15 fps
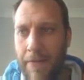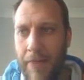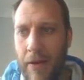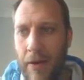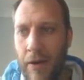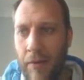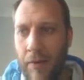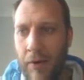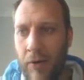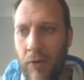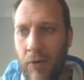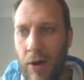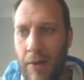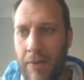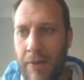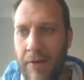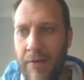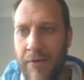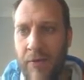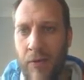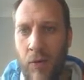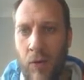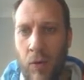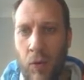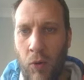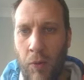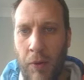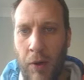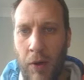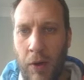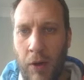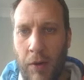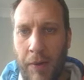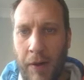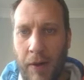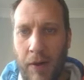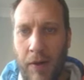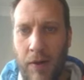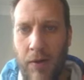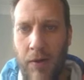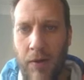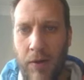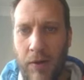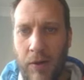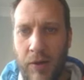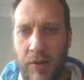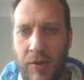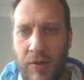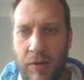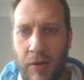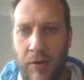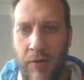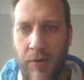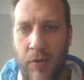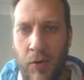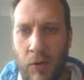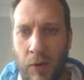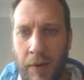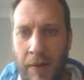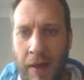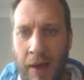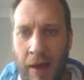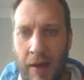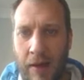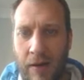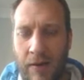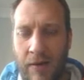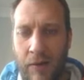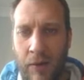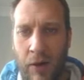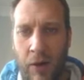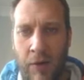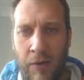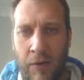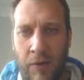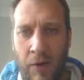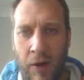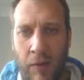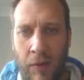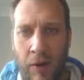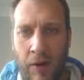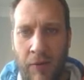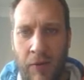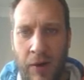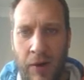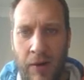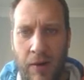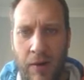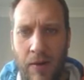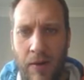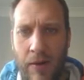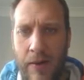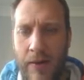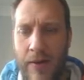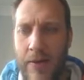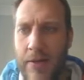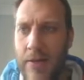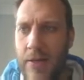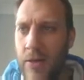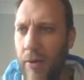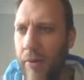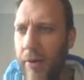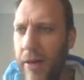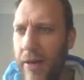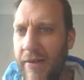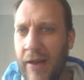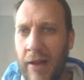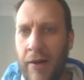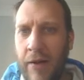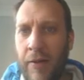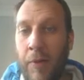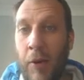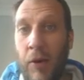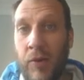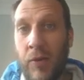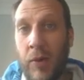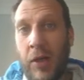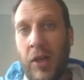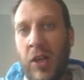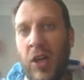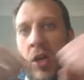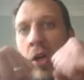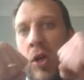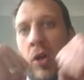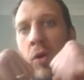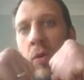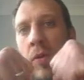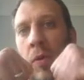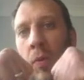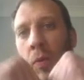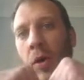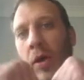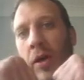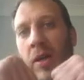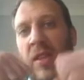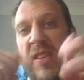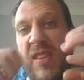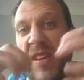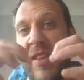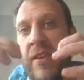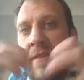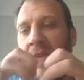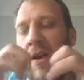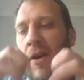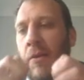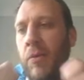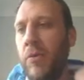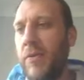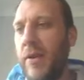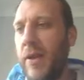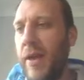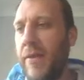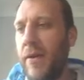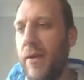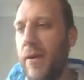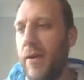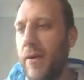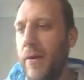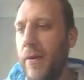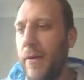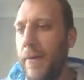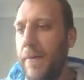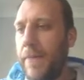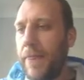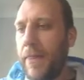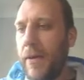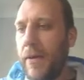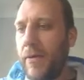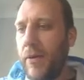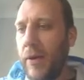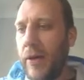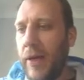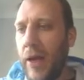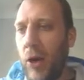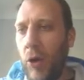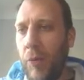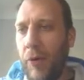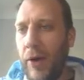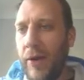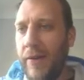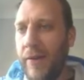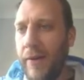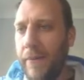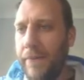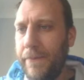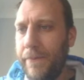and I'm going to grab the score block, but I can't just throw score in there because it will overwrite what I've written. So I'm going to need to get another block so I can glue the words and the variable together. So I'm going to get an operator,